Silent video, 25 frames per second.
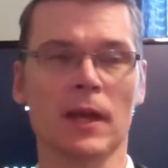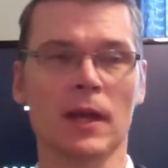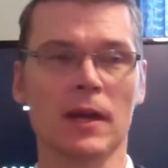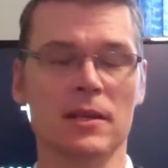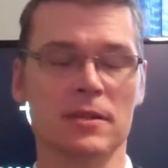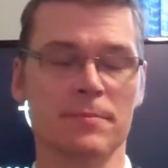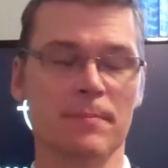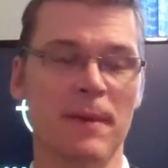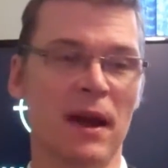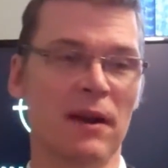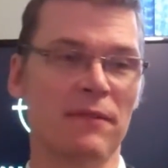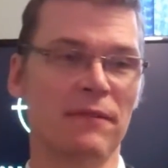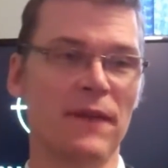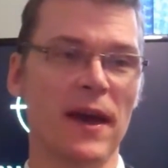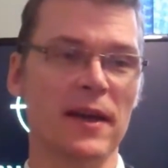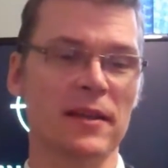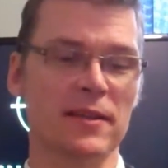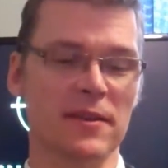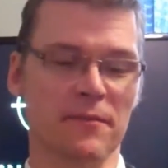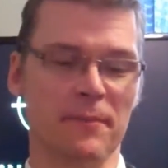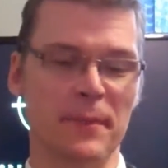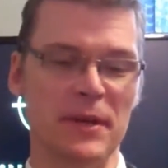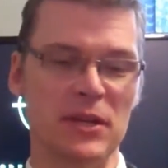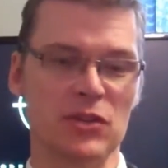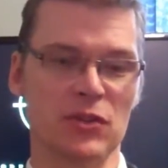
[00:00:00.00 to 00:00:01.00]
As a matter of fact,
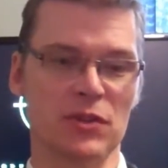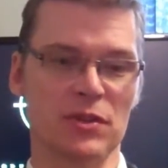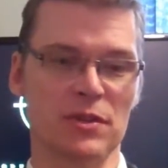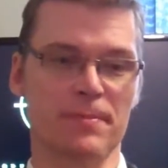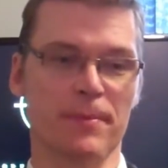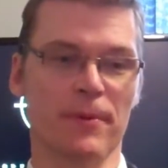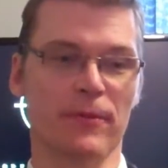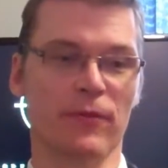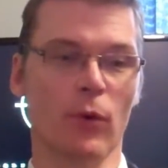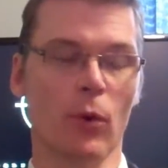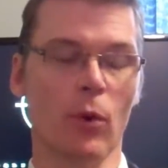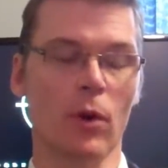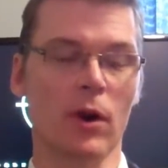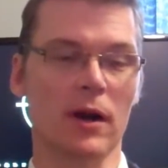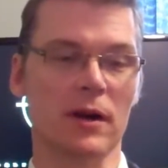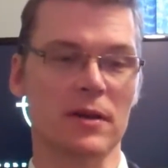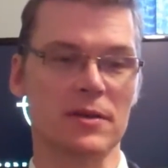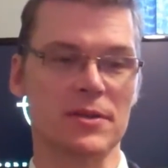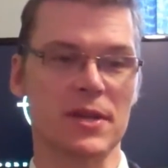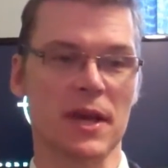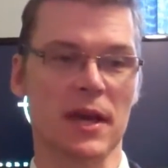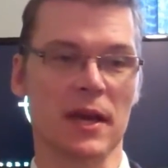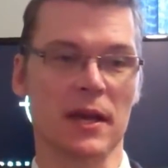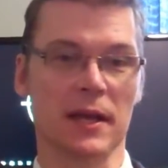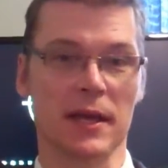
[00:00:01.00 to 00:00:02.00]
I've mentioned this before. I'll
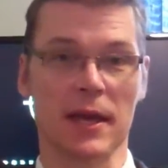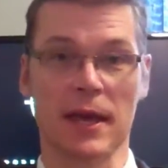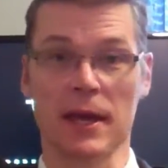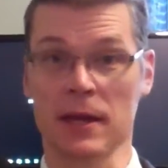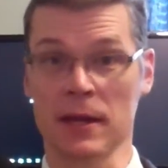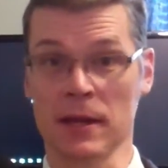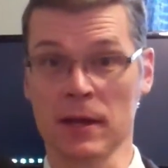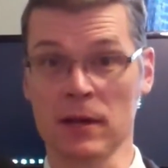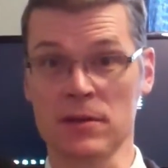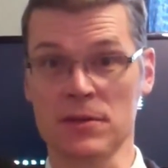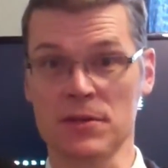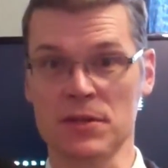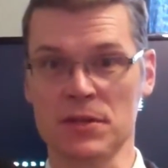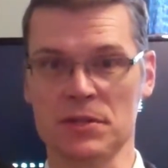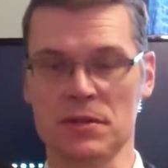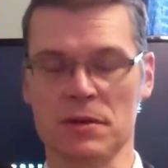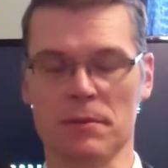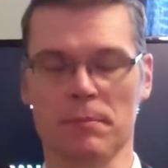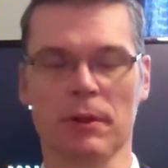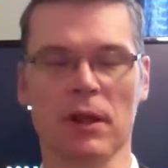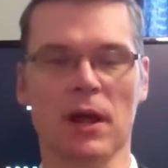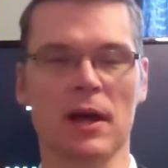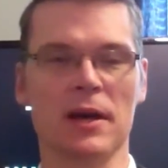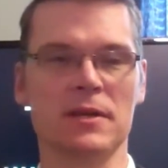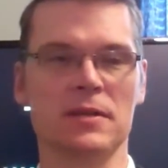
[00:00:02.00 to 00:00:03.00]
say it again here since it
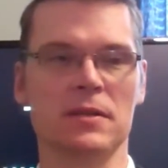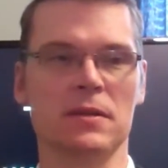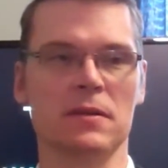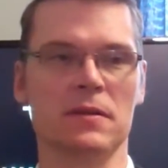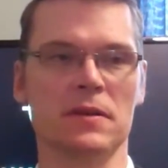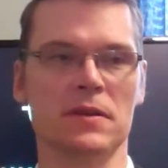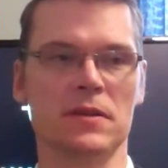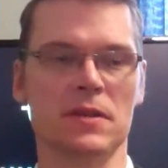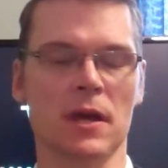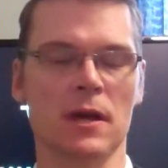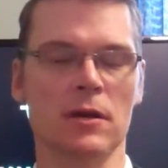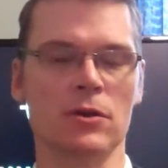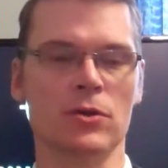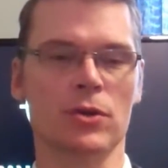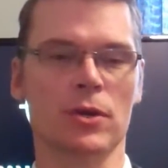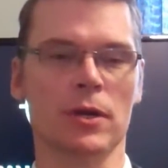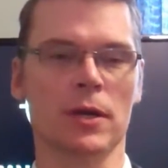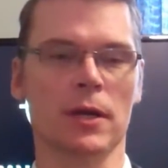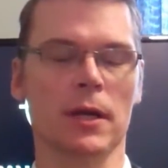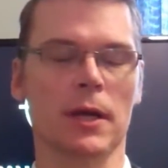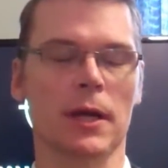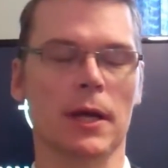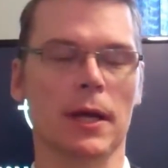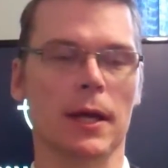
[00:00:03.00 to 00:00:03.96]
applies to this entry.